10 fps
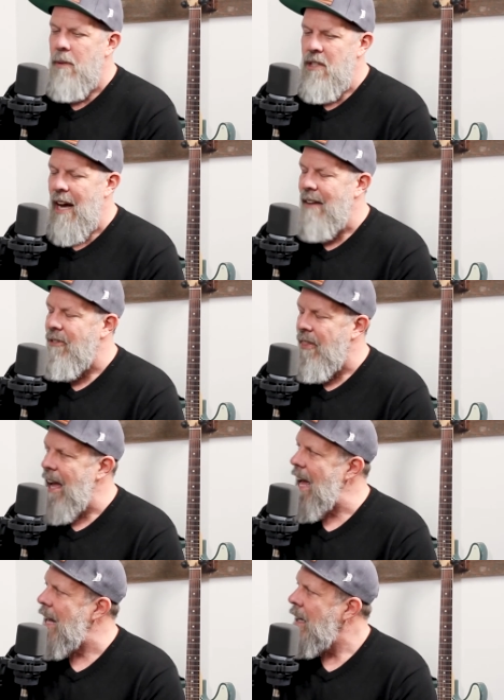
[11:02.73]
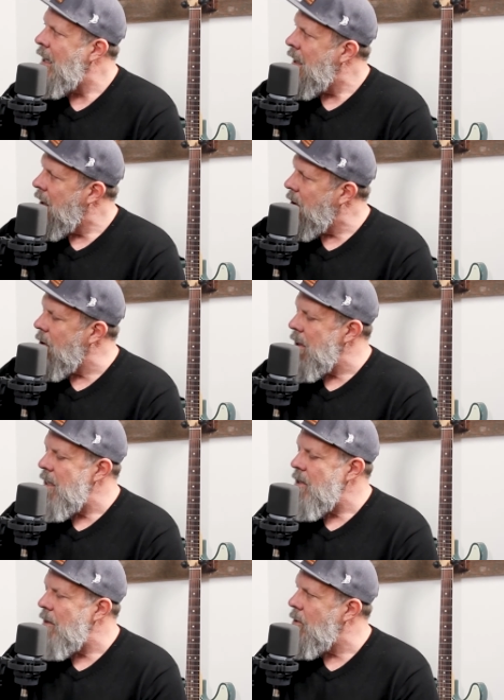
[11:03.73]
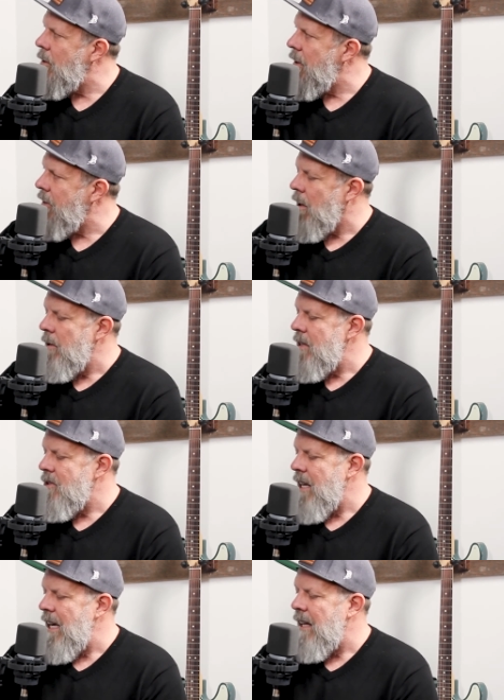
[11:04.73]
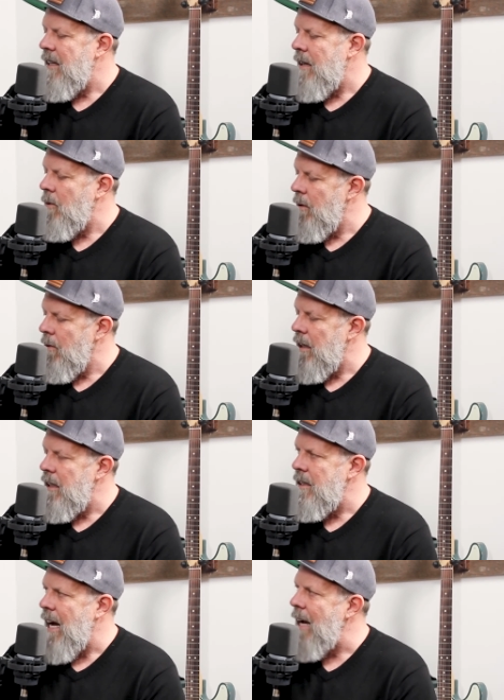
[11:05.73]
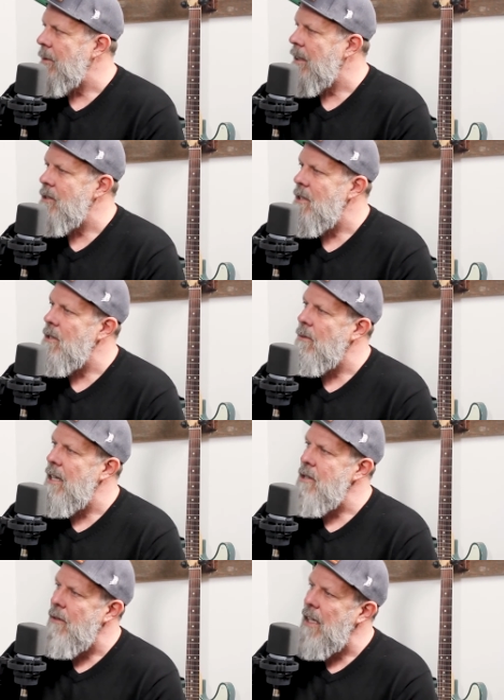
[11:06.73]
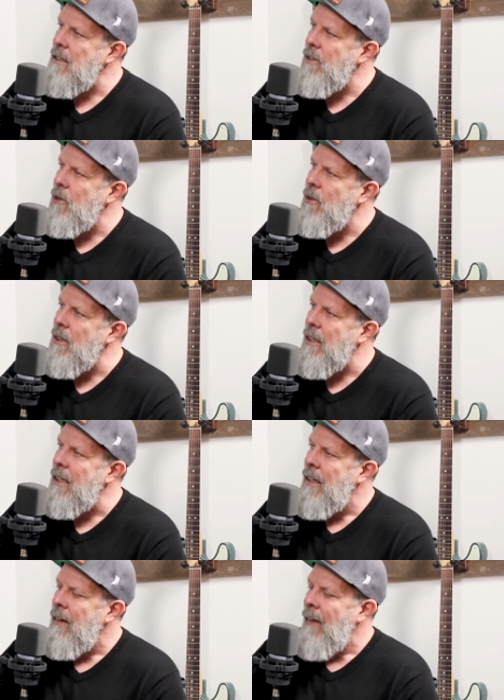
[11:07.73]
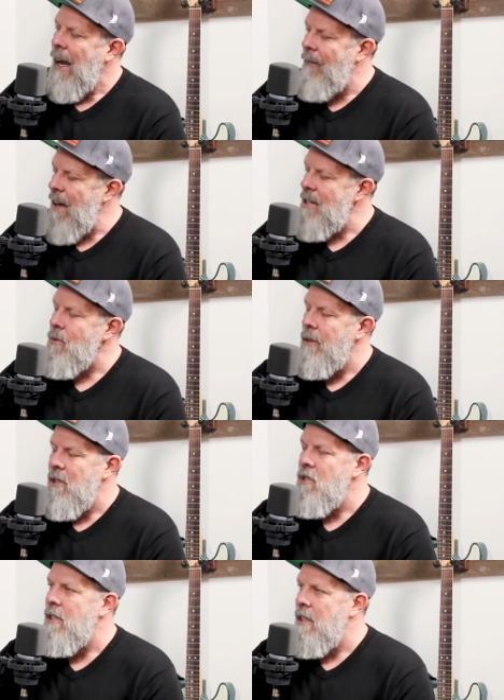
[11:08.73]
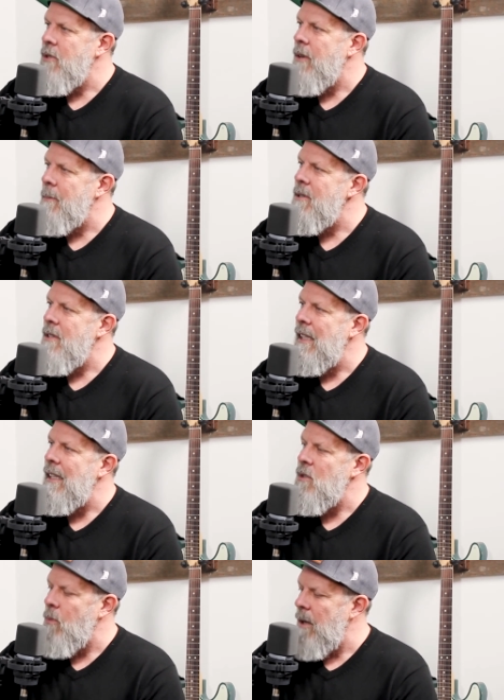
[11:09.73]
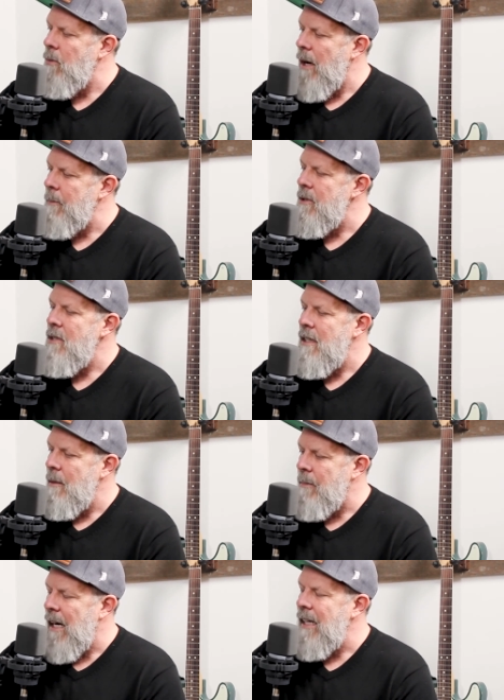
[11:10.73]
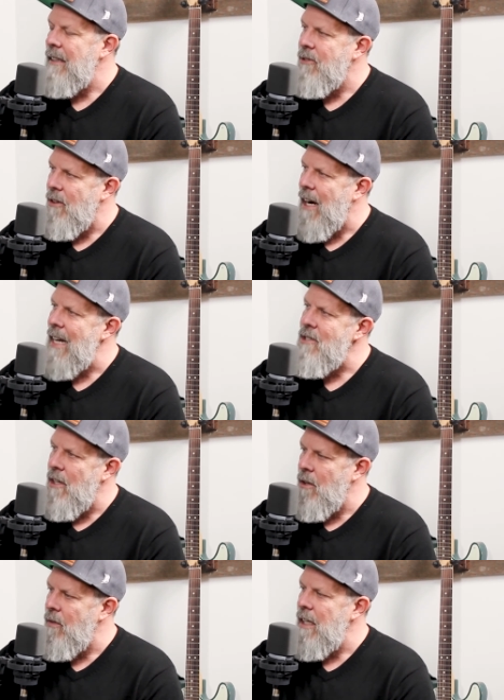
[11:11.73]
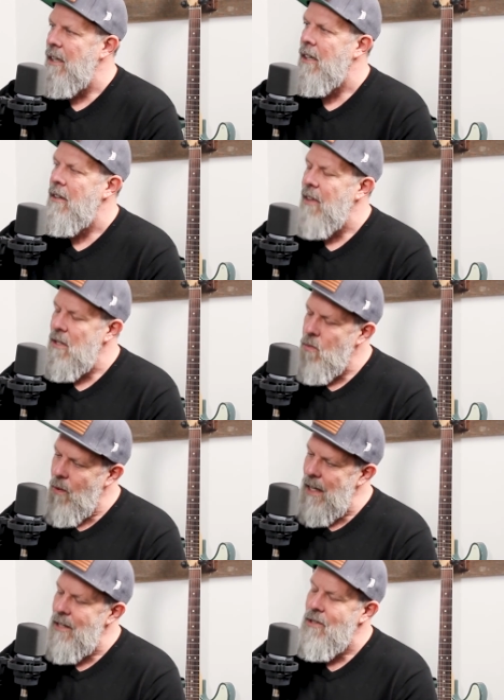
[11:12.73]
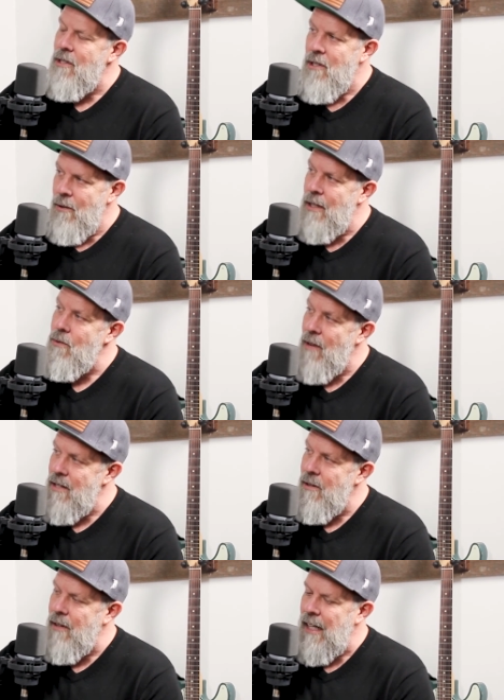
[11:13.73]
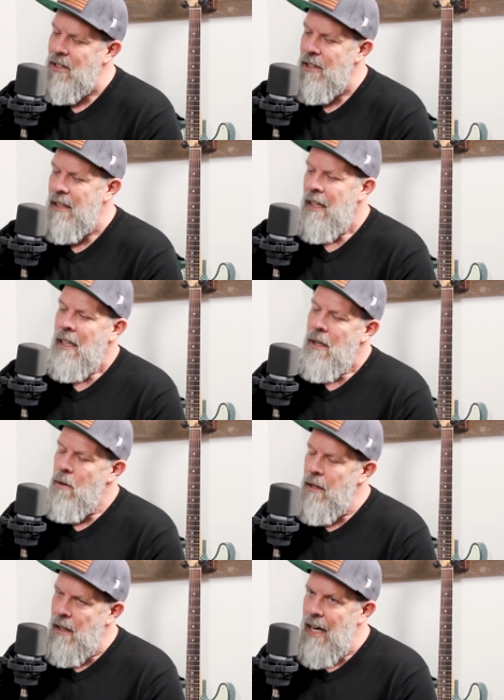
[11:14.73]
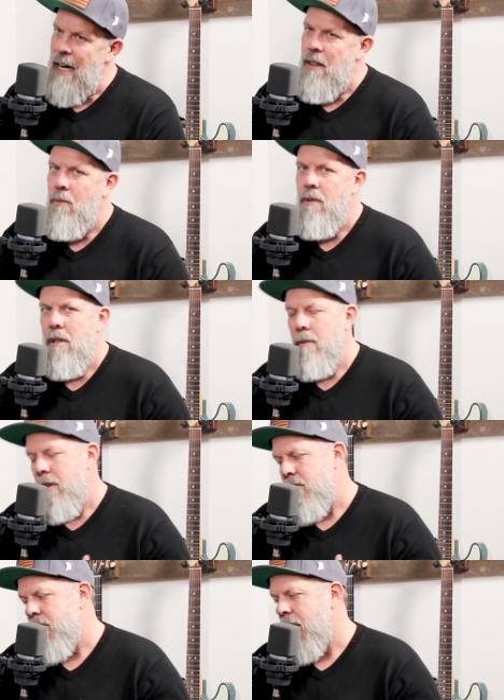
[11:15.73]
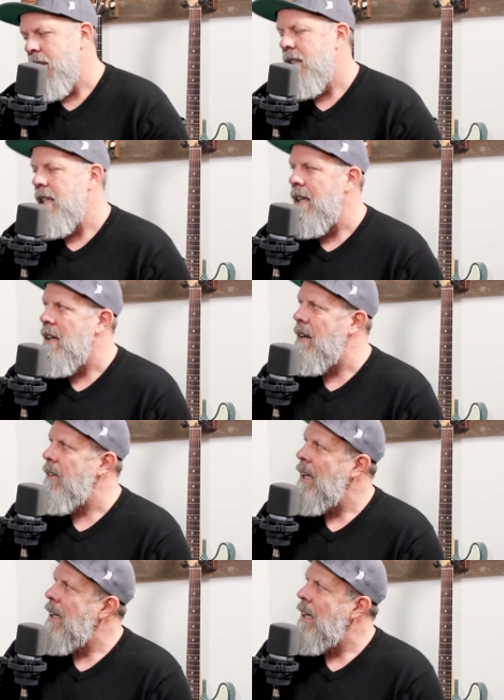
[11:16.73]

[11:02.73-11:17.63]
We die for that. Or is it what we've always said that we're, we're going to die because he's a resurrected Lord? Yeah. And that's what the church represents. We represent the body of Christ on the earth as witnesses to his resurrection. We're the light of the world, we're the salt of the earth.